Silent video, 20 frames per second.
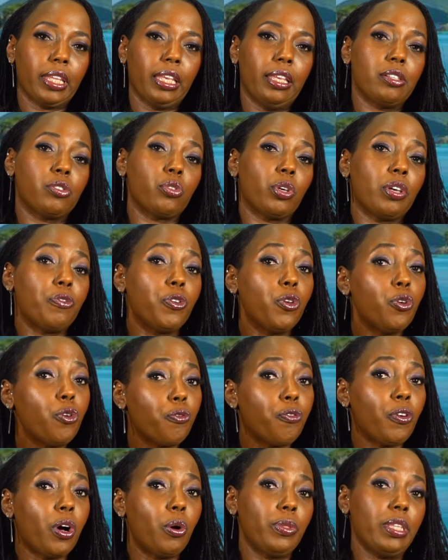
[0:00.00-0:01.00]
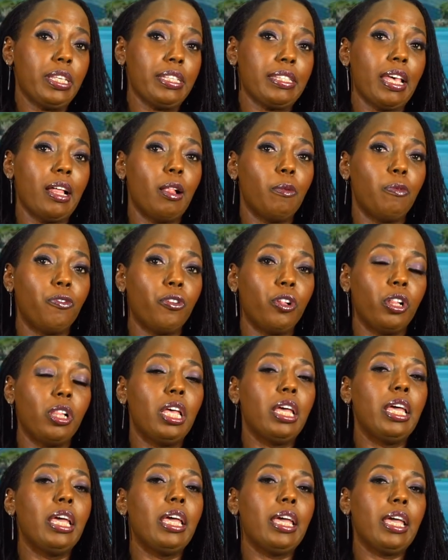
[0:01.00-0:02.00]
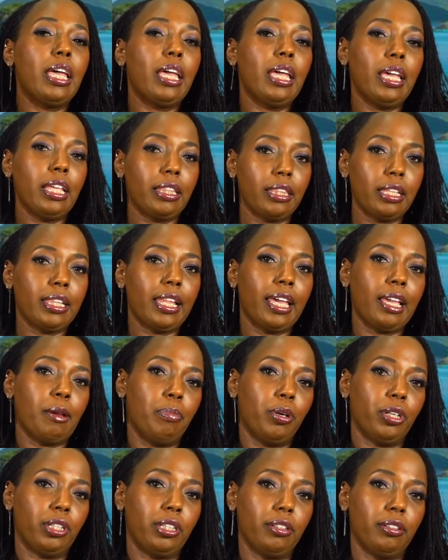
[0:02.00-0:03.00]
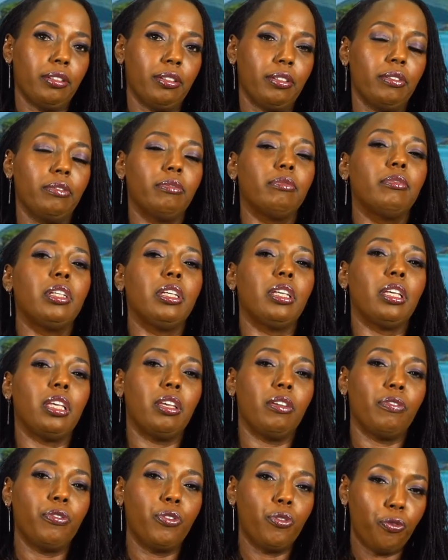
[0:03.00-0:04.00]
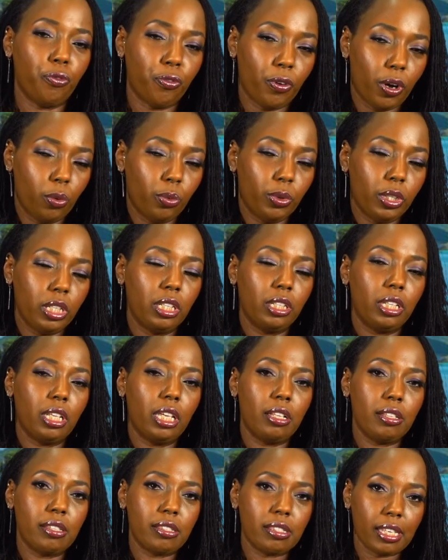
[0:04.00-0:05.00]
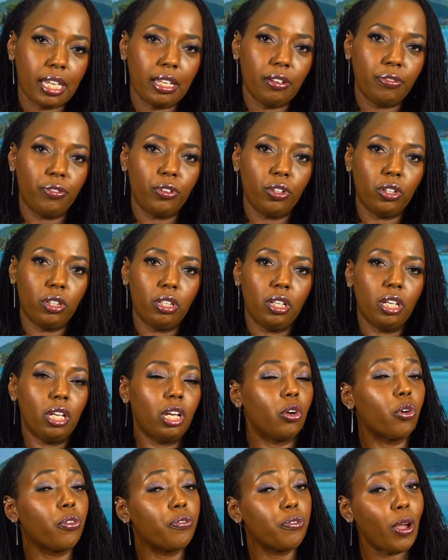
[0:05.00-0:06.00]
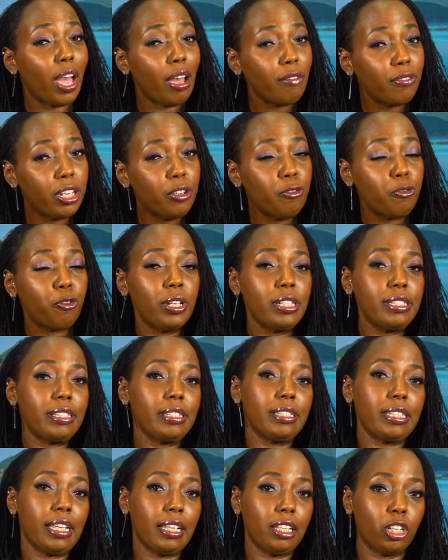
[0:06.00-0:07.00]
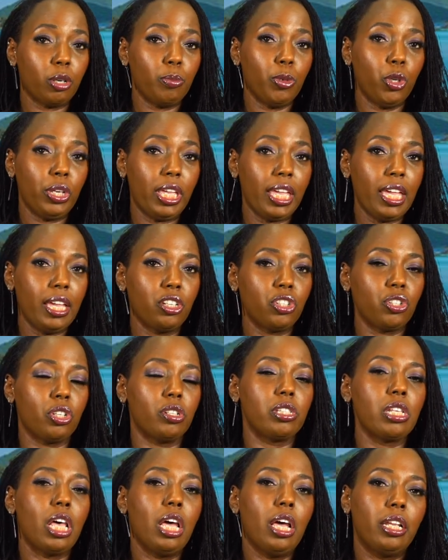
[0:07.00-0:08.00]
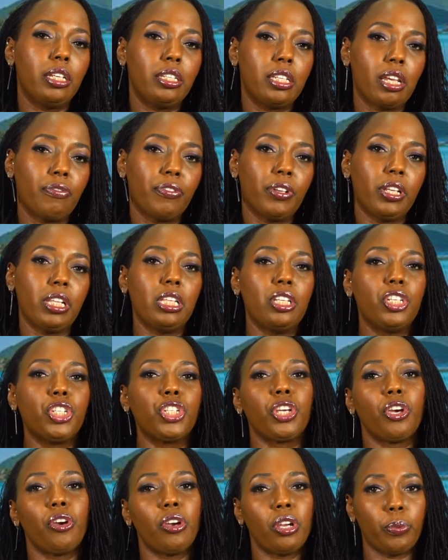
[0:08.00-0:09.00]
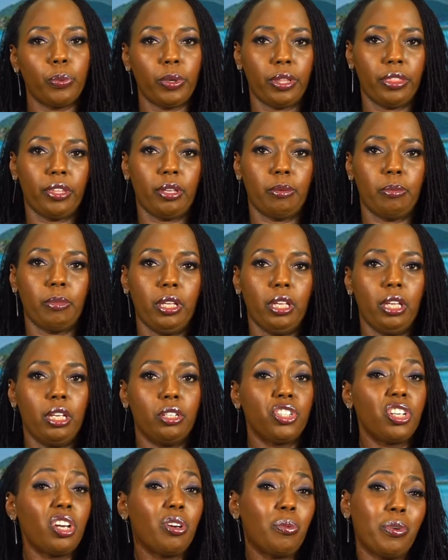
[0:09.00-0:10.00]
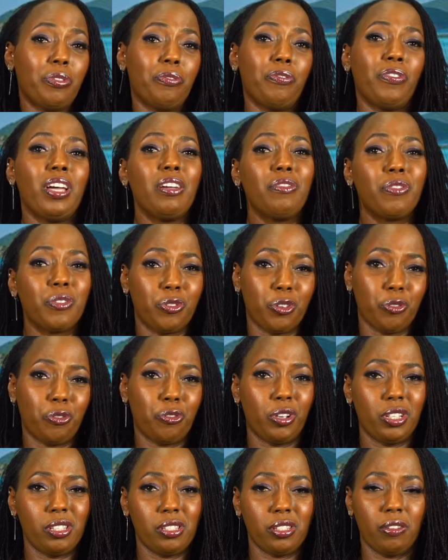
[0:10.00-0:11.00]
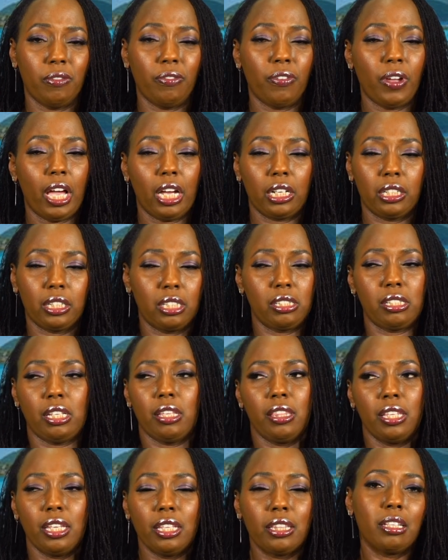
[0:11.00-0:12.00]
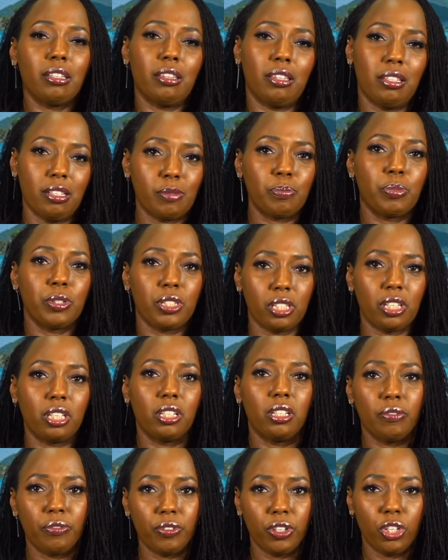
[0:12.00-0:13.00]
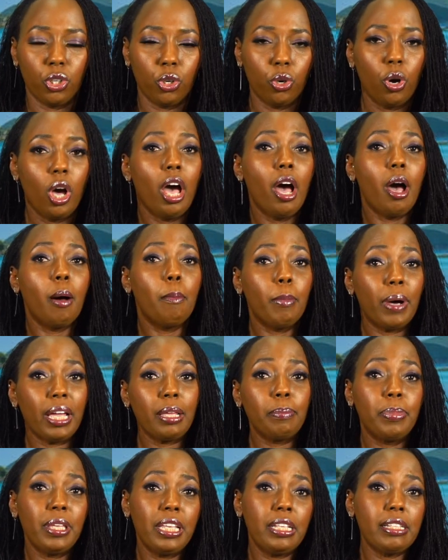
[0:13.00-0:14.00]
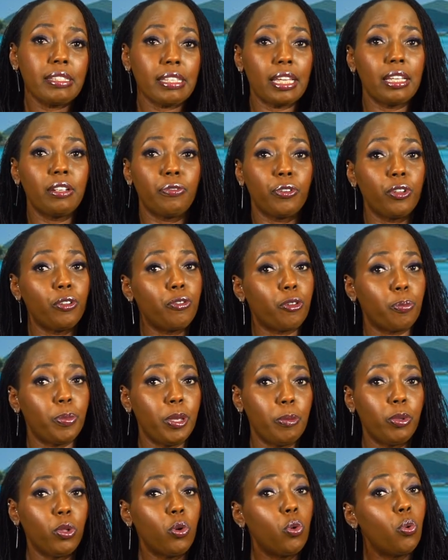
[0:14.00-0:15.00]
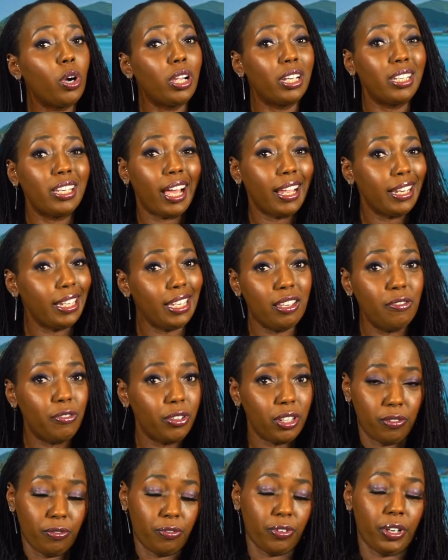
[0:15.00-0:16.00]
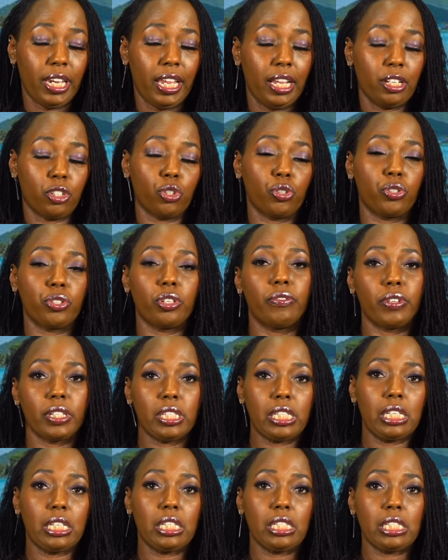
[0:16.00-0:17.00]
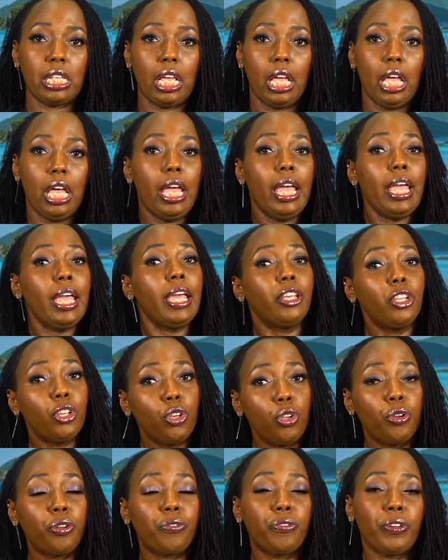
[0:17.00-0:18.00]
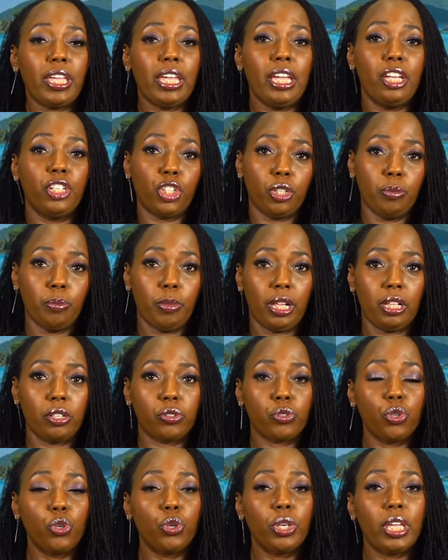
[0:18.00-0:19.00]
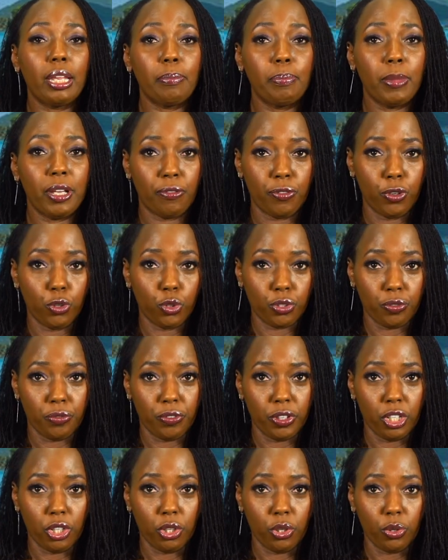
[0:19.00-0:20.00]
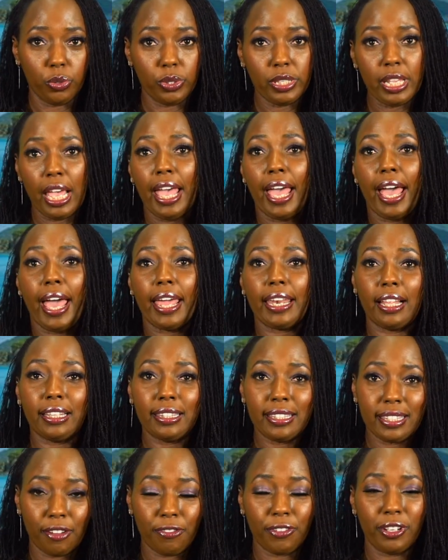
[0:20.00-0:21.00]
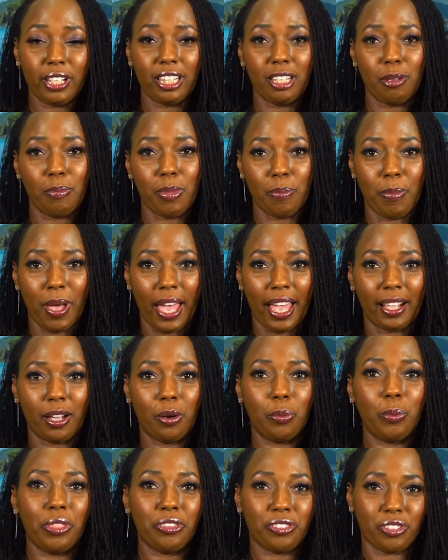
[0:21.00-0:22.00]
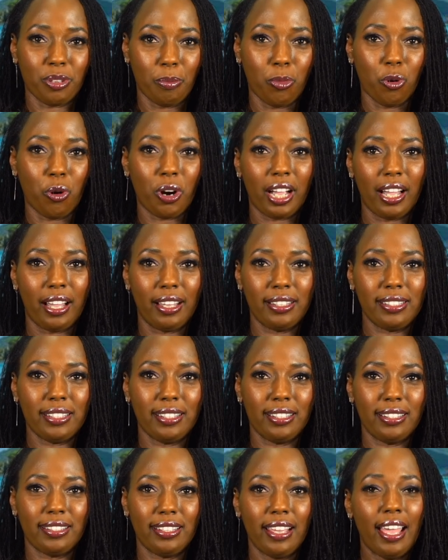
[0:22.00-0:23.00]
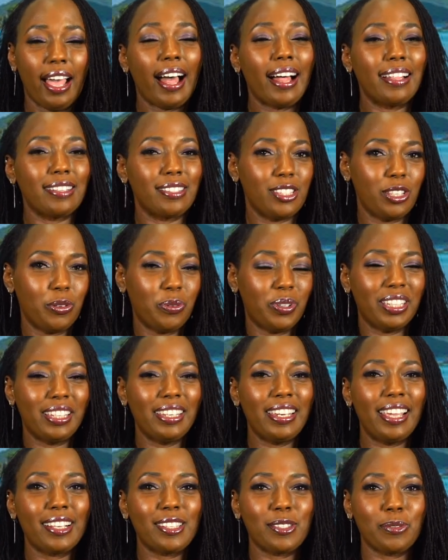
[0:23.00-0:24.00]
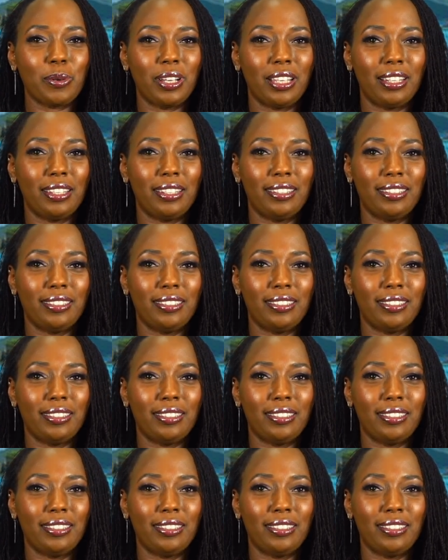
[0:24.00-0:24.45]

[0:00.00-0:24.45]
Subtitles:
So if you found this helpful, hit the like button. If you found it insightful, or if you have any friends in telecommunications, definitely share it with them. Share it with 5 of your friends, in fact, because I think that this particular video might be insightful for people who are not even in financial services. Hit the notification bell so you get my future videos, and I'll definitely be back with some more content. I'll see you on the next one.